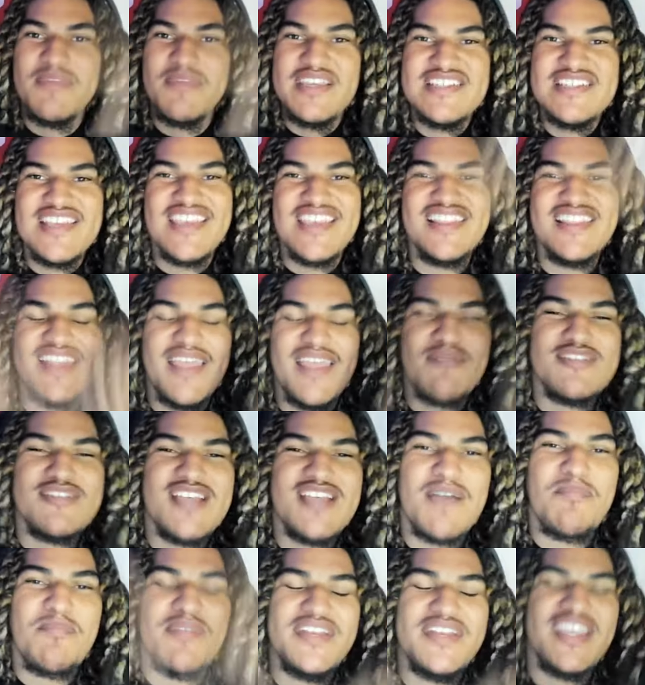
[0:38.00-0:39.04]
sure hit the like
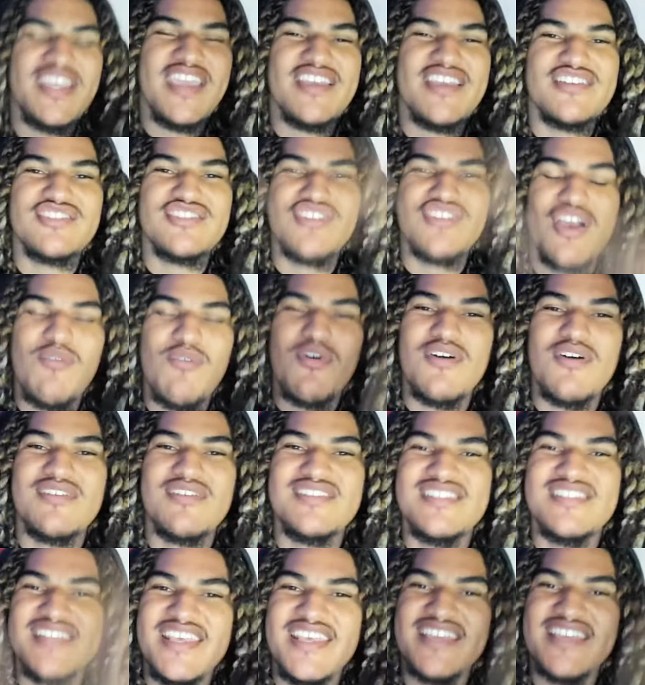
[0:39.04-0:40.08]
top 20 yeah, subscribe
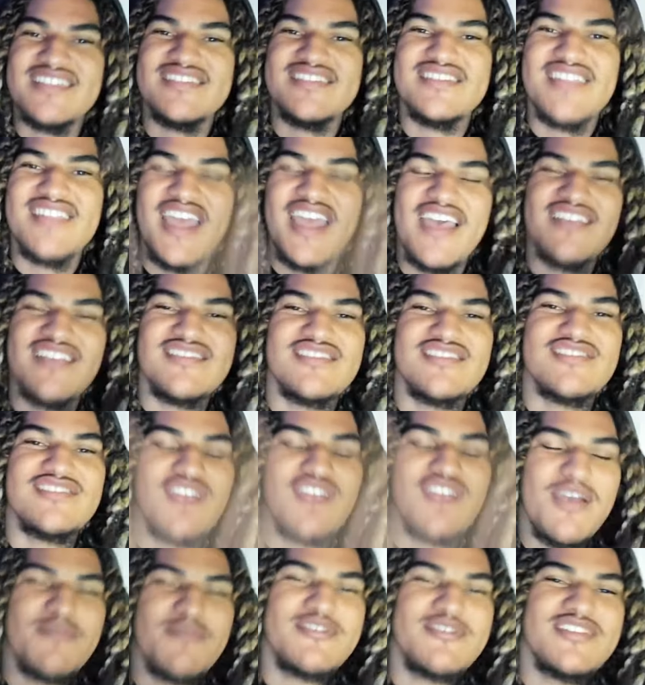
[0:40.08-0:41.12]
6,000
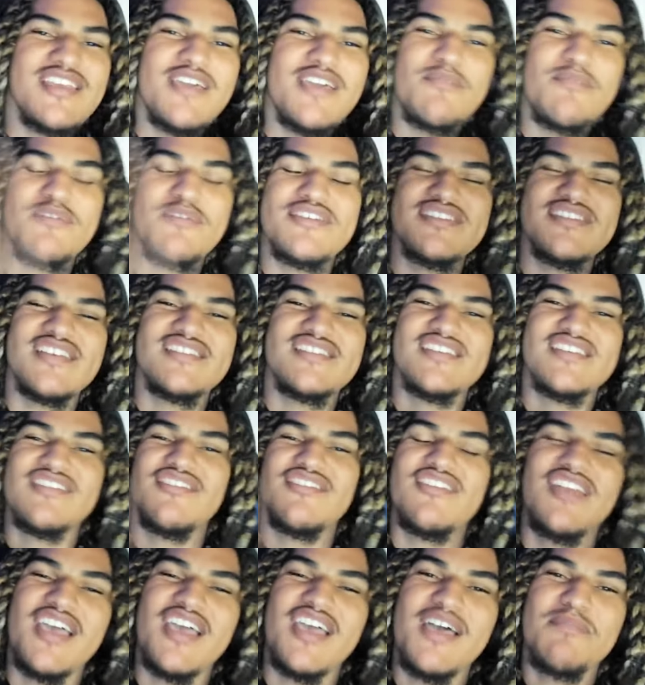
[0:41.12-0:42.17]
subscribers. pussy, I'm outside
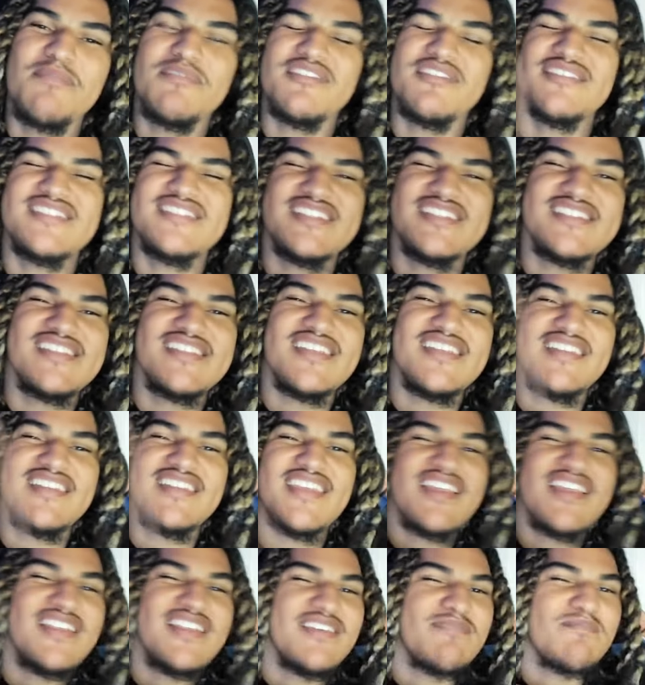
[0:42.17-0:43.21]
London upload consistent
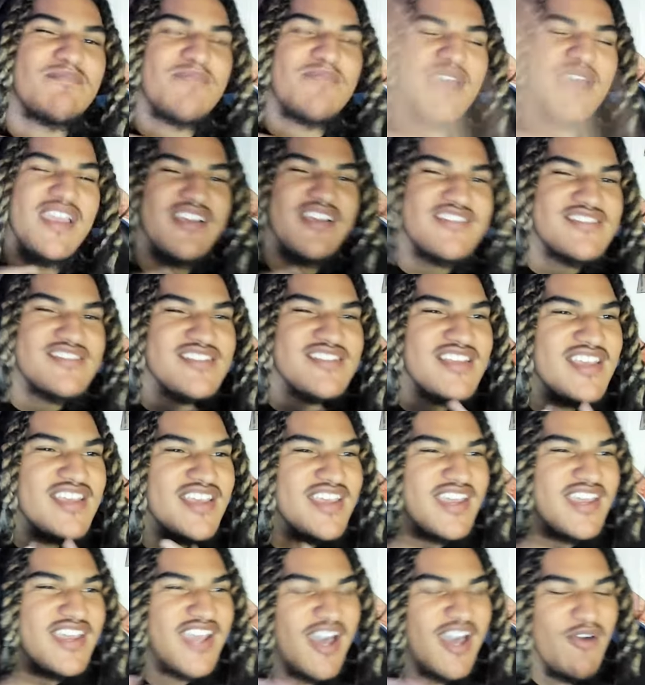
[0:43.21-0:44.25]
daily bangers.
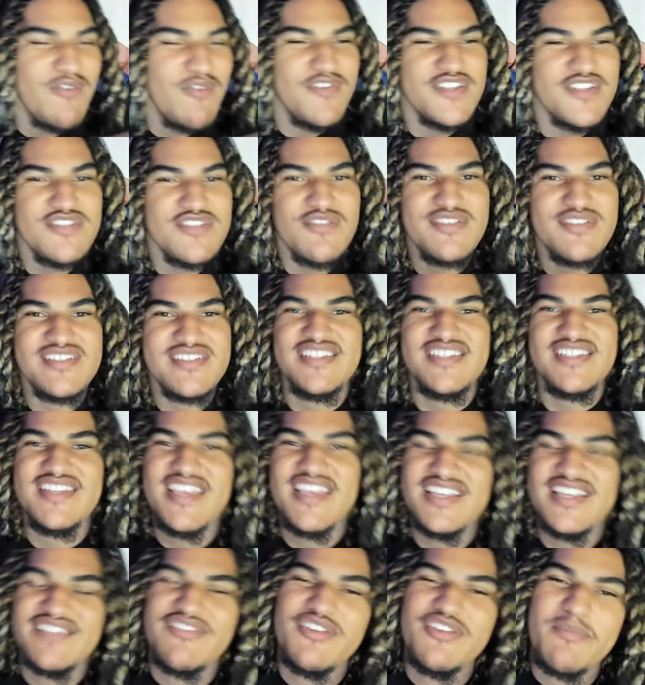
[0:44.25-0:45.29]
And comment video want to see
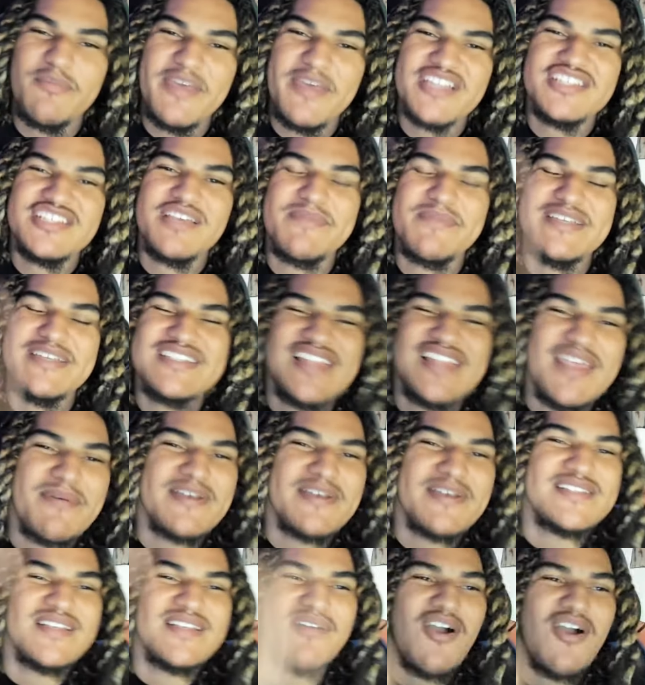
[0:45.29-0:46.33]
next video about y'all. Make sure to like
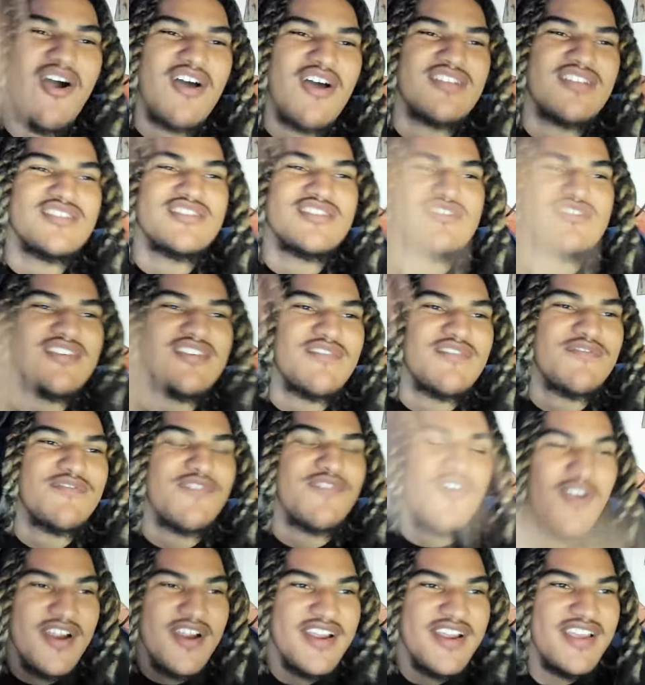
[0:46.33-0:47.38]
about sucker all to join
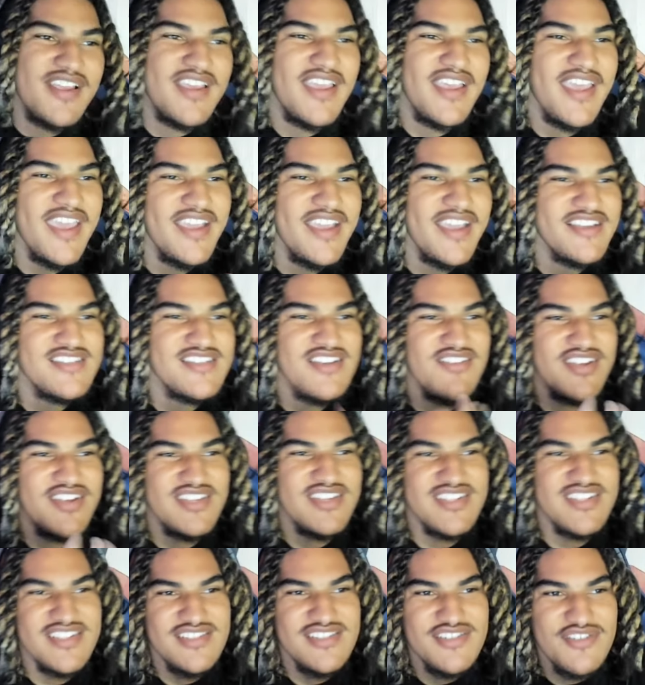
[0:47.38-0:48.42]
four and cause to get
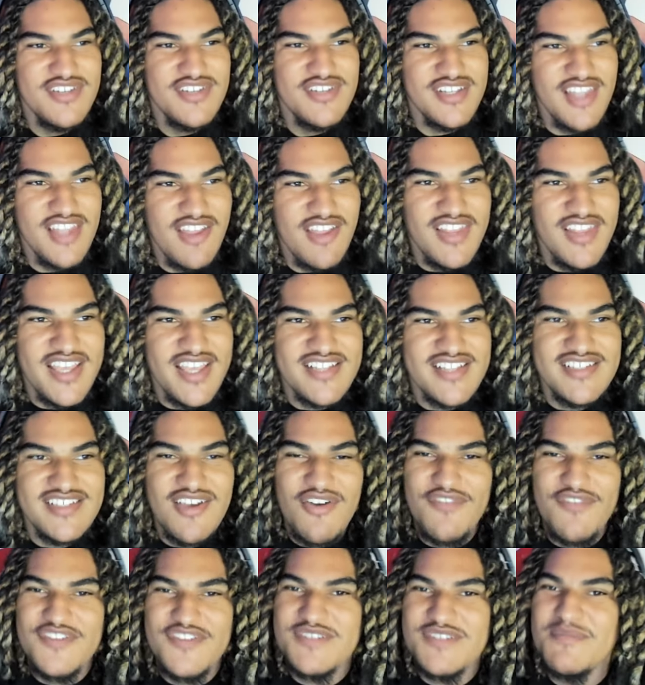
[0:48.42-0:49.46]
to this DudeyLo. Let's go,
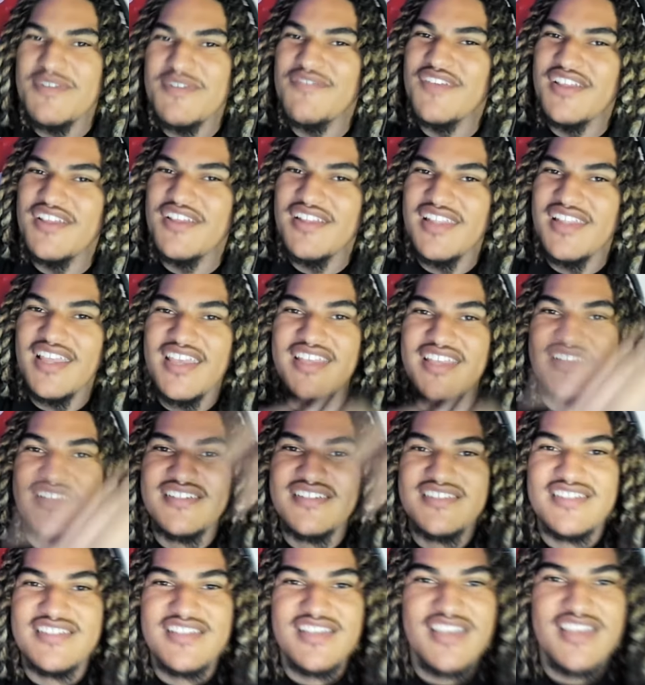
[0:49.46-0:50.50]
official music video. Let's
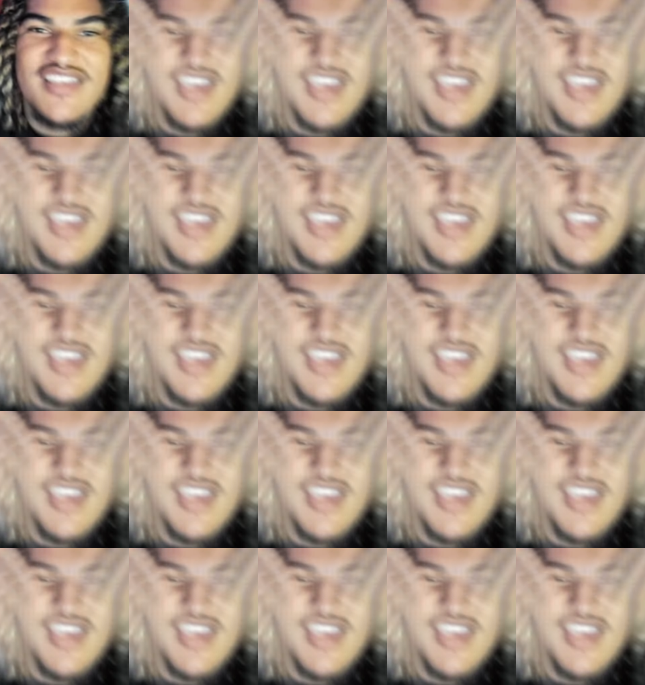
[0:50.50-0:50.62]
go.